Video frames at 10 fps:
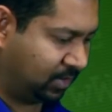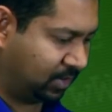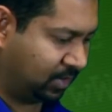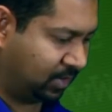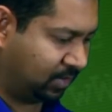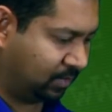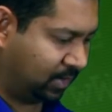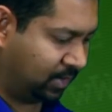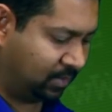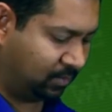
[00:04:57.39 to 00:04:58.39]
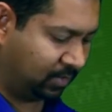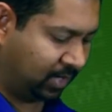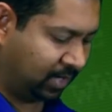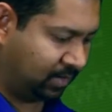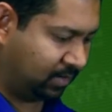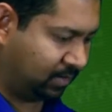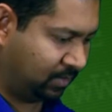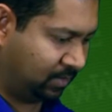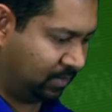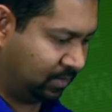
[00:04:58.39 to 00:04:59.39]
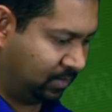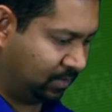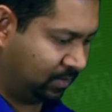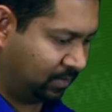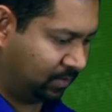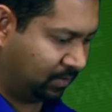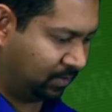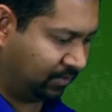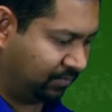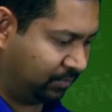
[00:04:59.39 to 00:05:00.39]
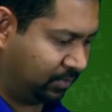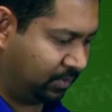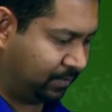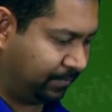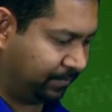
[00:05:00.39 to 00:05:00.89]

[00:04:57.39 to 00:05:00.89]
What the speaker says: and at the end we'll add a footer,